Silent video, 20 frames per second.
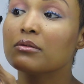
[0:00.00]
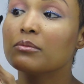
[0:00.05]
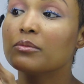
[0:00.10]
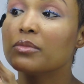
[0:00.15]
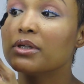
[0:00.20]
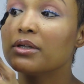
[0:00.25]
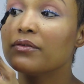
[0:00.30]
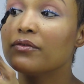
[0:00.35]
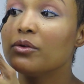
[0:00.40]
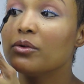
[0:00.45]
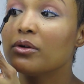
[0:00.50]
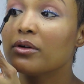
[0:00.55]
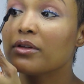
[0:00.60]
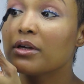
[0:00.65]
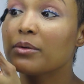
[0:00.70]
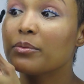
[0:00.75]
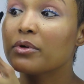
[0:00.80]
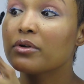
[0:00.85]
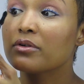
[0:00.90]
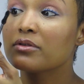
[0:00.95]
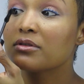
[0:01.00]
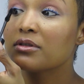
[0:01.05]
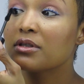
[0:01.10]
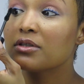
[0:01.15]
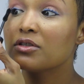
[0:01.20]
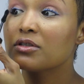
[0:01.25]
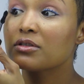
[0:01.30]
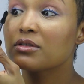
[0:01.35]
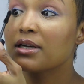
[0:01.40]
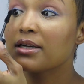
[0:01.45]
But if you are that person that
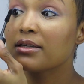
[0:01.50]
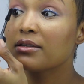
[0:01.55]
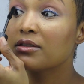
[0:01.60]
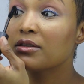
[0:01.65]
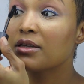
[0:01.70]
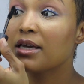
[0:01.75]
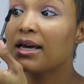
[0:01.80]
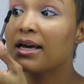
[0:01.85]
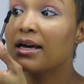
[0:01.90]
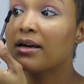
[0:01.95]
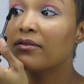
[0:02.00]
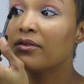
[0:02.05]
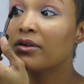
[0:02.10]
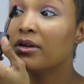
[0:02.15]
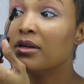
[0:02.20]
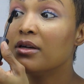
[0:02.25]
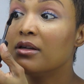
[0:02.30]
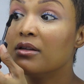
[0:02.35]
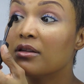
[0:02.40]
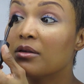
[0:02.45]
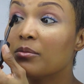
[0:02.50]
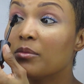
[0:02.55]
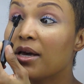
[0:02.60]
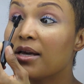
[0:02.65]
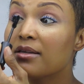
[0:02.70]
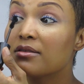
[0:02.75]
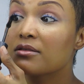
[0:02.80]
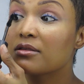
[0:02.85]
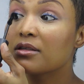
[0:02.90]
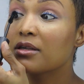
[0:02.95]
just like to have the
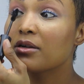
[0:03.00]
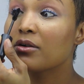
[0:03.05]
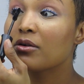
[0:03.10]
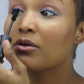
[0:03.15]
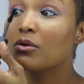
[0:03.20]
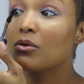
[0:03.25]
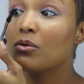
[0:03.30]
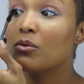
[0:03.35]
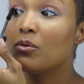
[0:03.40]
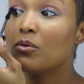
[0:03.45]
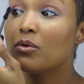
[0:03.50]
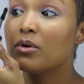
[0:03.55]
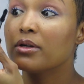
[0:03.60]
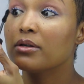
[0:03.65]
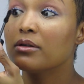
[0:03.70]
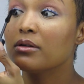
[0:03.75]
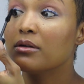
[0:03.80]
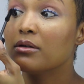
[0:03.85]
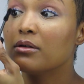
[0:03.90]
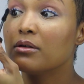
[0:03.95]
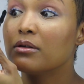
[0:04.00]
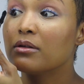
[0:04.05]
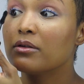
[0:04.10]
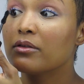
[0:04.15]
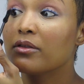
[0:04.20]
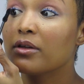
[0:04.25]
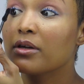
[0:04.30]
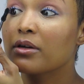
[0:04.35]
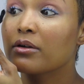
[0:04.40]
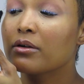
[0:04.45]
mascara on
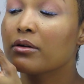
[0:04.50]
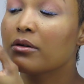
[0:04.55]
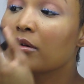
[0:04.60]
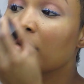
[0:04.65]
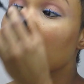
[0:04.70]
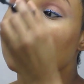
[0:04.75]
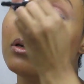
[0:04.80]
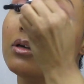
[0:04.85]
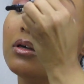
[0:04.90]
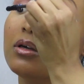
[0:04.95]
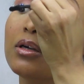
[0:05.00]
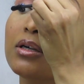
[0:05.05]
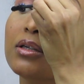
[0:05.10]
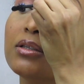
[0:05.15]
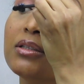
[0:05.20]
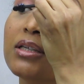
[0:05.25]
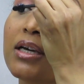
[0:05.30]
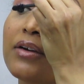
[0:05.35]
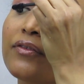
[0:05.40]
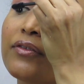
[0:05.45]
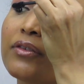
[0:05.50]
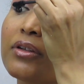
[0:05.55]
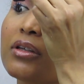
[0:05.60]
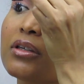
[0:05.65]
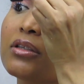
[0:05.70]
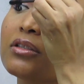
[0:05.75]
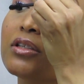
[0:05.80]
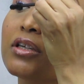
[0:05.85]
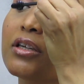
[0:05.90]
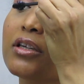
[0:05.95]
thicker, definitely
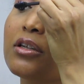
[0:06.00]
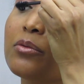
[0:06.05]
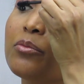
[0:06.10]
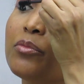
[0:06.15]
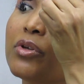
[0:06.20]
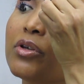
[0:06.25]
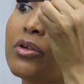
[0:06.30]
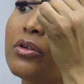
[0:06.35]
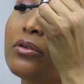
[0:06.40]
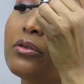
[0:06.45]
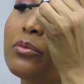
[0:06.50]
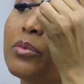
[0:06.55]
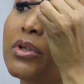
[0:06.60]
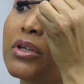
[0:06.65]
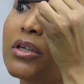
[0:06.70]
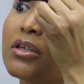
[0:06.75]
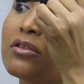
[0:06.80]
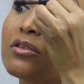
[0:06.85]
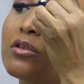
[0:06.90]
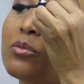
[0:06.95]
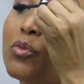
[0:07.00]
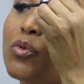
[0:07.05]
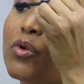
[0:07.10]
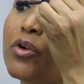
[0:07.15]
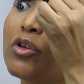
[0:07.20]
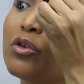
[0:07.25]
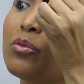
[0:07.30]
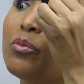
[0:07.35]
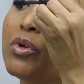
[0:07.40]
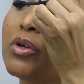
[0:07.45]
continue to build, because the more
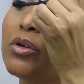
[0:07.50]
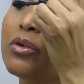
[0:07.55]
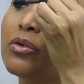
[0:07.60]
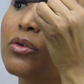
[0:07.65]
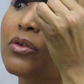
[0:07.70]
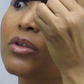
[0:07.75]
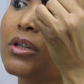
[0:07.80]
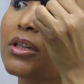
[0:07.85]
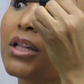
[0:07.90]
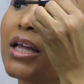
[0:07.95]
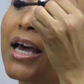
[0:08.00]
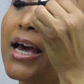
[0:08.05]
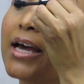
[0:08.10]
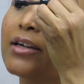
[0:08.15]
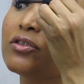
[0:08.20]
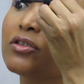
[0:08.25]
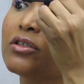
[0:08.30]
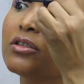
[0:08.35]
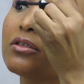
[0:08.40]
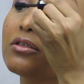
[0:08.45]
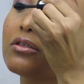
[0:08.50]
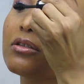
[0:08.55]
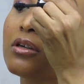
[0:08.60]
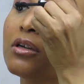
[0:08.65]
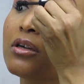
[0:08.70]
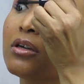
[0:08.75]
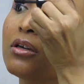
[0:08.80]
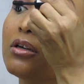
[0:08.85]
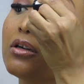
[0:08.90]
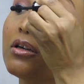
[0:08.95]
you build on the lashes,
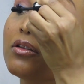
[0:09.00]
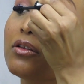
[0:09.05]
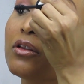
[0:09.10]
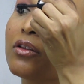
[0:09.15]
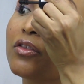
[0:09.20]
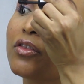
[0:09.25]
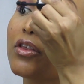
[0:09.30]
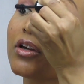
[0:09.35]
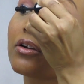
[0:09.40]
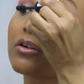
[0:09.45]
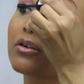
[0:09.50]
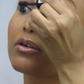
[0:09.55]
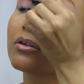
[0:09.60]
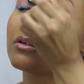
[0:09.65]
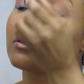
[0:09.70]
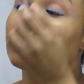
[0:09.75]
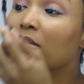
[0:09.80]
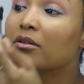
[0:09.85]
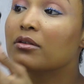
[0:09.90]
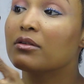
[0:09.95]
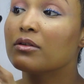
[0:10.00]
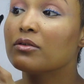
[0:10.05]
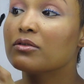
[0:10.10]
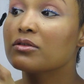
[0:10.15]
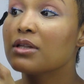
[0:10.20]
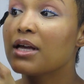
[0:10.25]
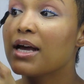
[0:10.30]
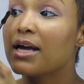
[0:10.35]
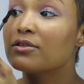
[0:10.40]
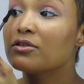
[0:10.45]
the thicker those
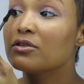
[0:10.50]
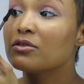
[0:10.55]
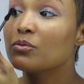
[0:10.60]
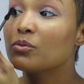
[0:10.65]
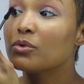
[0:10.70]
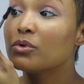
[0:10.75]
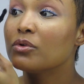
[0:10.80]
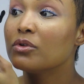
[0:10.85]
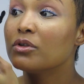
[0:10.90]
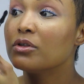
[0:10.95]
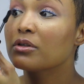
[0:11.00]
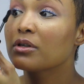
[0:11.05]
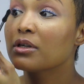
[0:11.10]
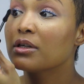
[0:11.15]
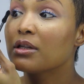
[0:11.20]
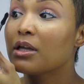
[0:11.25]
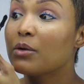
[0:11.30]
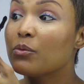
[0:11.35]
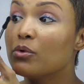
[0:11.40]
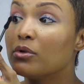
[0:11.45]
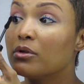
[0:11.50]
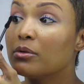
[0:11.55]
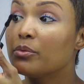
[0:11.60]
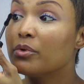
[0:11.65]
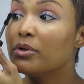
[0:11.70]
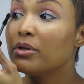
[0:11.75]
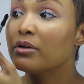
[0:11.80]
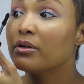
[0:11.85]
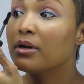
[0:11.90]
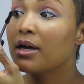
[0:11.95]
lashes will look and they will
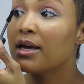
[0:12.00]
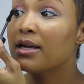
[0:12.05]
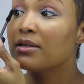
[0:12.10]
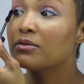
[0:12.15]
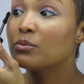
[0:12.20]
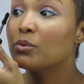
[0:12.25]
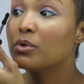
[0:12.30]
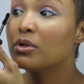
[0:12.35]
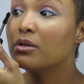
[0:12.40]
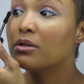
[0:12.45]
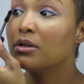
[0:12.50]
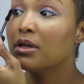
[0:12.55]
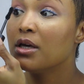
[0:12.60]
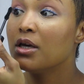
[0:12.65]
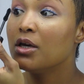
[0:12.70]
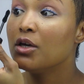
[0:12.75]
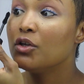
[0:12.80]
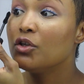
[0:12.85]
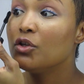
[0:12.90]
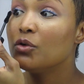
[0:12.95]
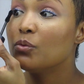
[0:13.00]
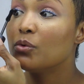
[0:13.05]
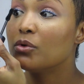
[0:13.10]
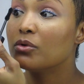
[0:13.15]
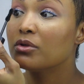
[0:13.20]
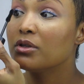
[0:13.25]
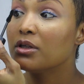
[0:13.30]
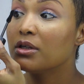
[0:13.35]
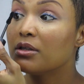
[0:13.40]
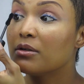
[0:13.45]
appear as well. You will
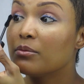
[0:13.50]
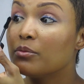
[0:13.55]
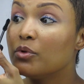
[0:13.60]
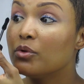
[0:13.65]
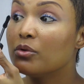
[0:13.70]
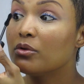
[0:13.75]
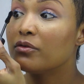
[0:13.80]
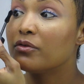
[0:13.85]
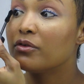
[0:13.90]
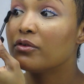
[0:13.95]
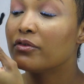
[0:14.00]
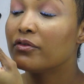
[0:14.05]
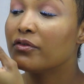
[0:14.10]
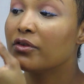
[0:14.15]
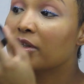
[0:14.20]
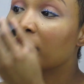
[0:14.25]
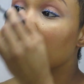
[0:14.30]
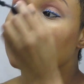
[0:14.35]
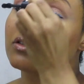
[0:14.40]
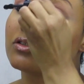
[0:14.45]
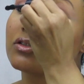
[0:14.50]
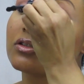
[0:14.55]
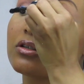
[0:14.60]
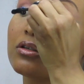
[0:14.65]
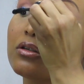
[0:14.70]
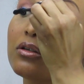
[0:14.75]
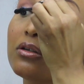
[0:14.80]
get a beautiful finish.